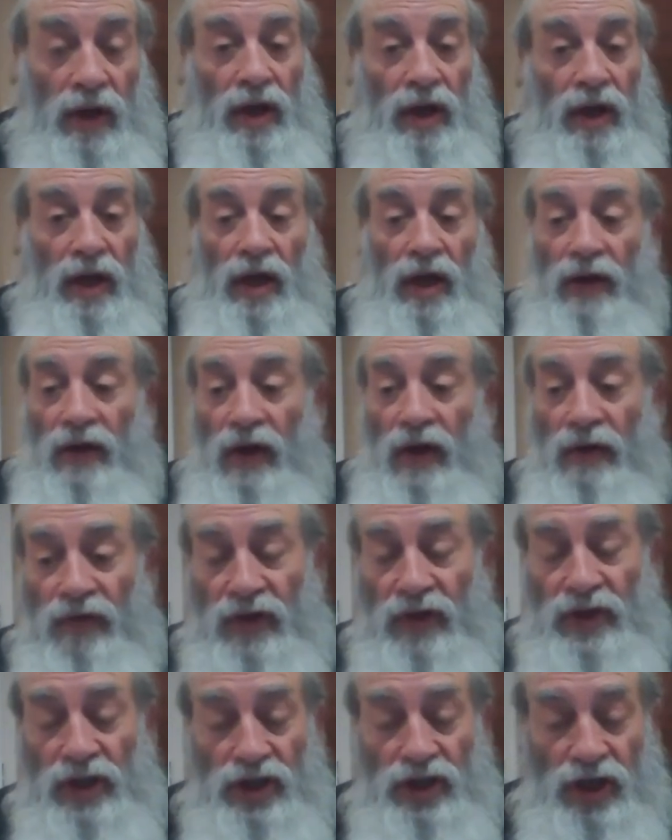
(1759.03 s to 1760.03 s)
If
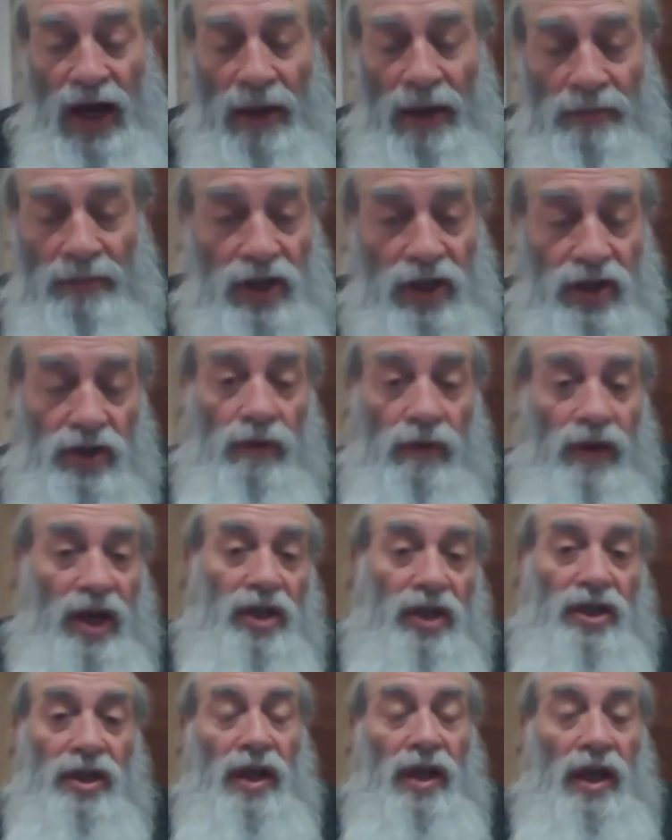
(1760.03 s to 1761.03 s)
it's a job
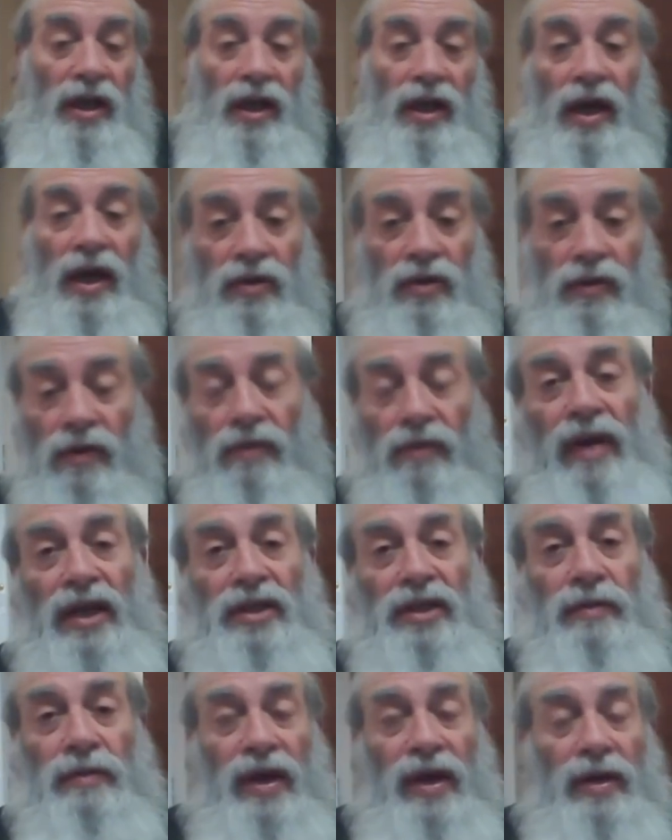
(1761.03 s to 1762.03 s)
situation, I got to do a
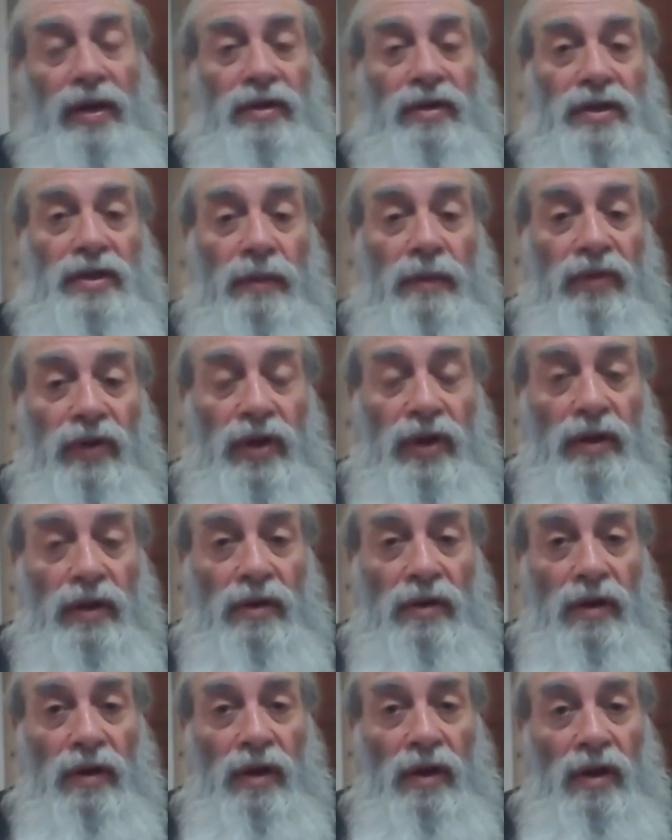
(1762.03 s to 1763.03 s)
resume or something.
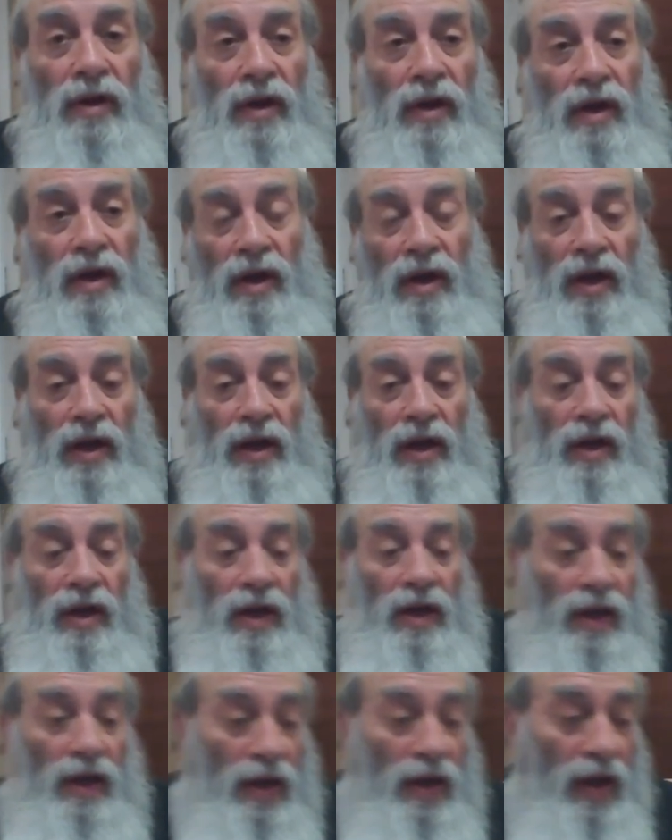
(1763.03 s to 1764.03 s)

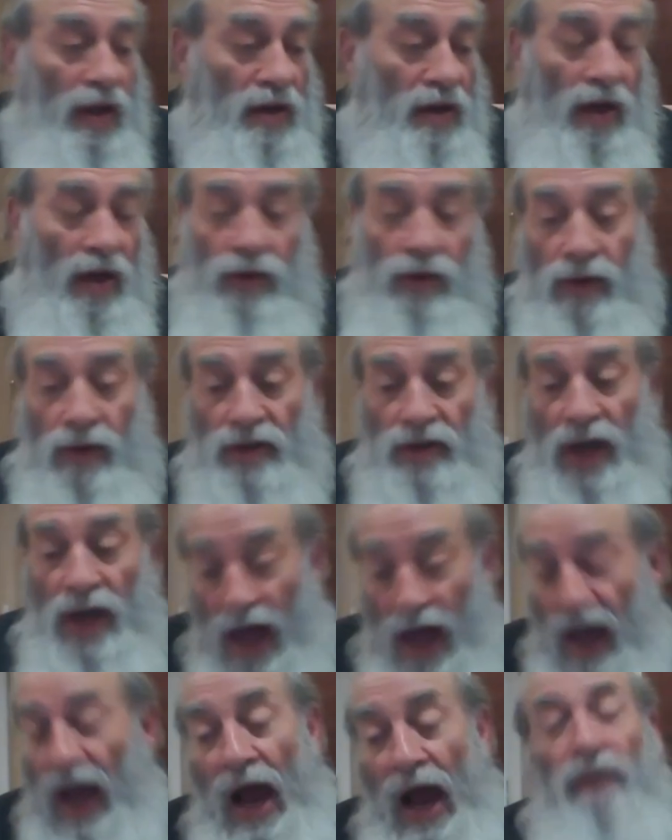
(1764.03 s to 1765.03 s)
In other words, I
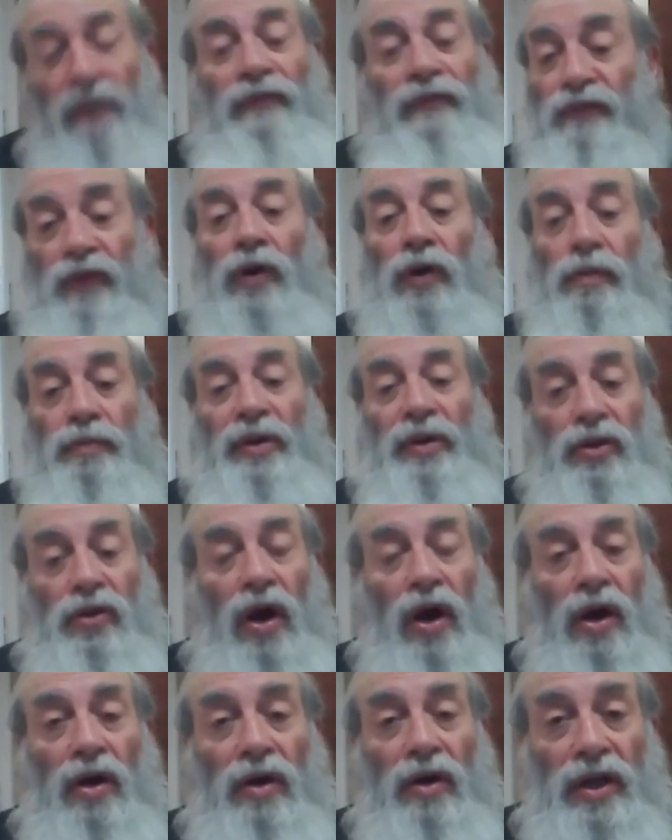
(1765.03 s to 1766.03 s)
have full
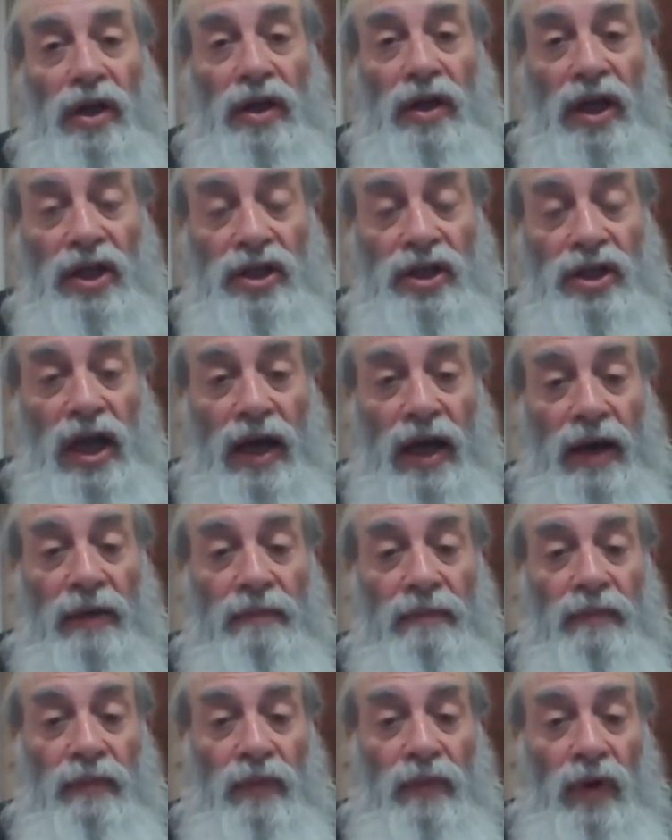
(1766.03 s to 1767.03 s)
bitachon in
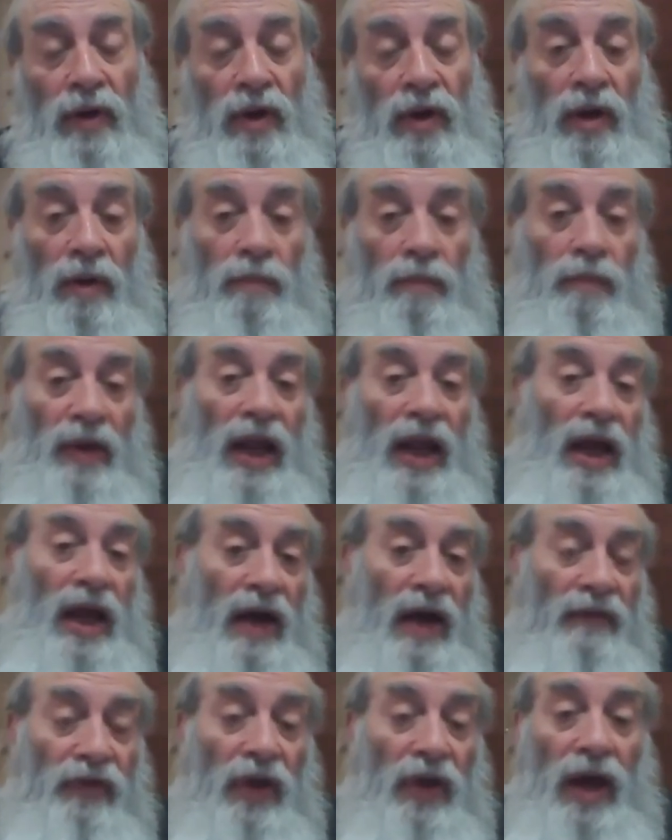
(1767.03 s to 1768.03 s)
Hashem, but I
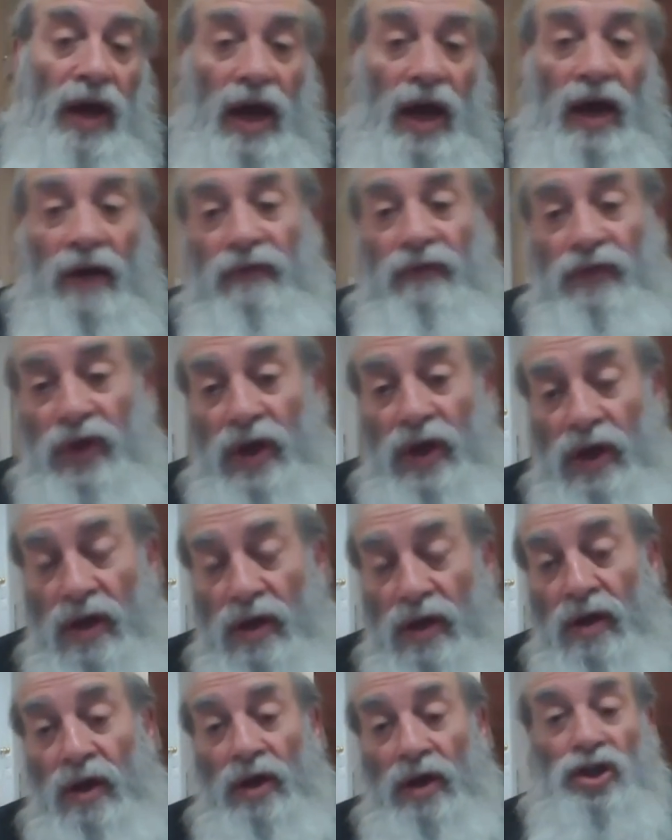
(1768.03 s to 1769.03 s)
have to have
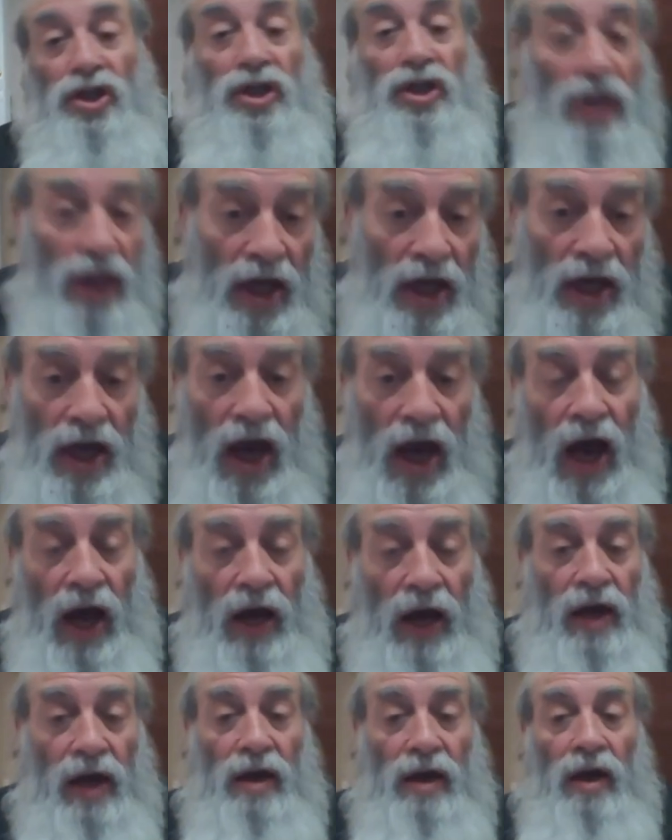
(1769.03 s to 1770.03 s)
the
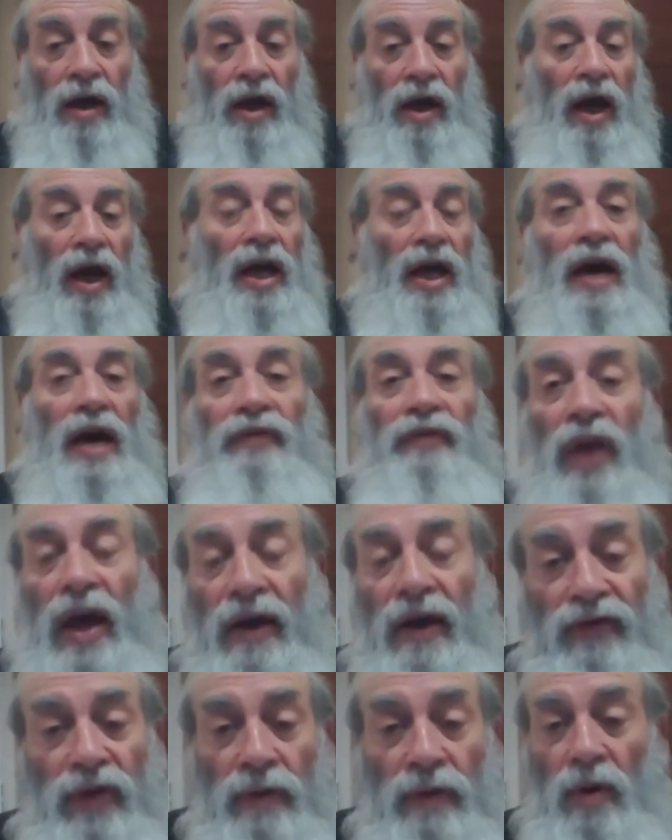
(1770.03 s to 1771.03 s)
shliach. I have to
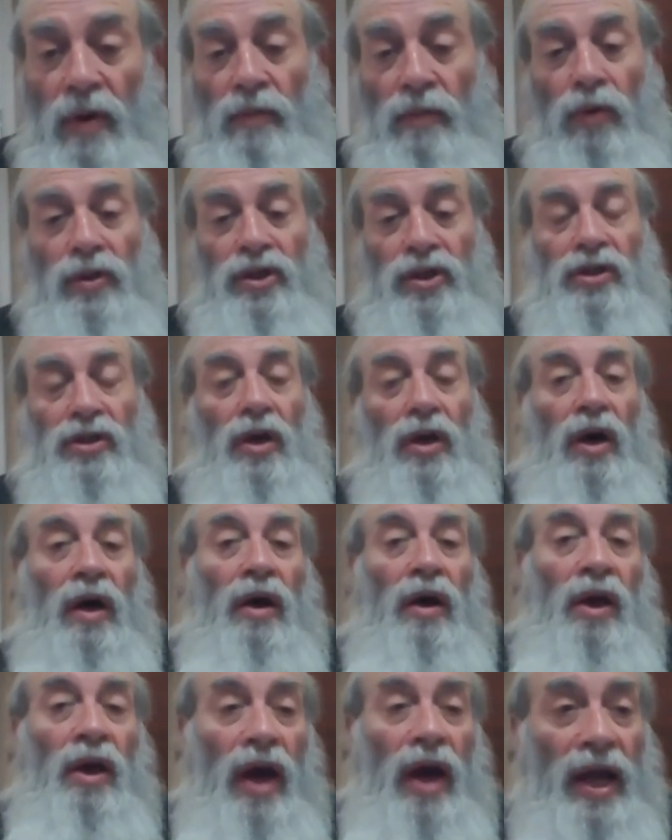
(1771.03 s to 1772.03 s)
have the
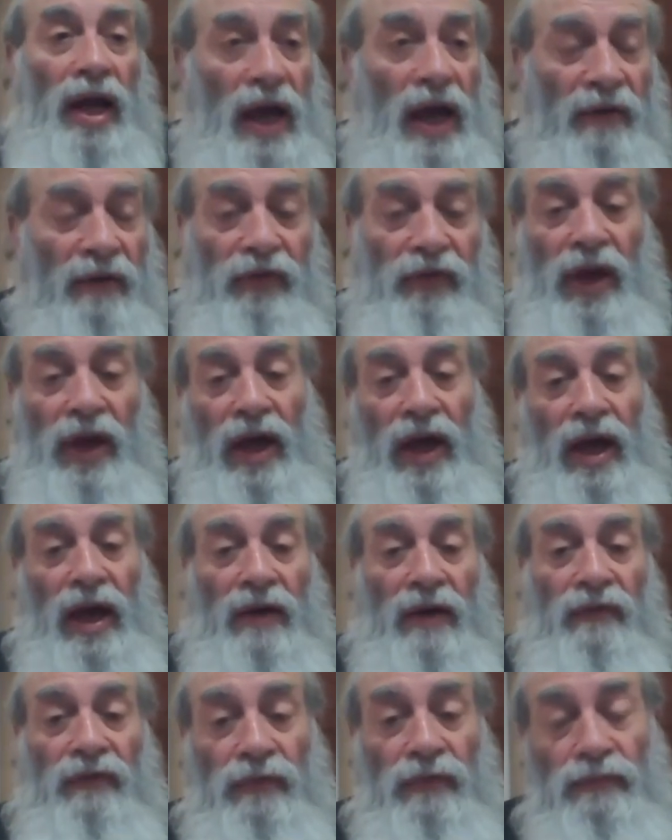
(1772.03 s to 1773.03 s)
mamutza. I have to
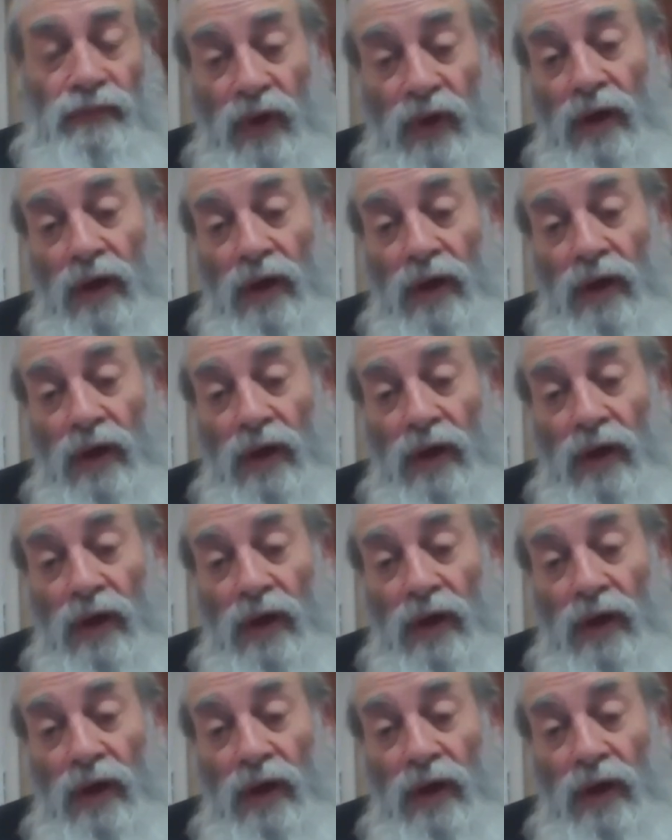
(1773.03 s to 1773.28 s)
have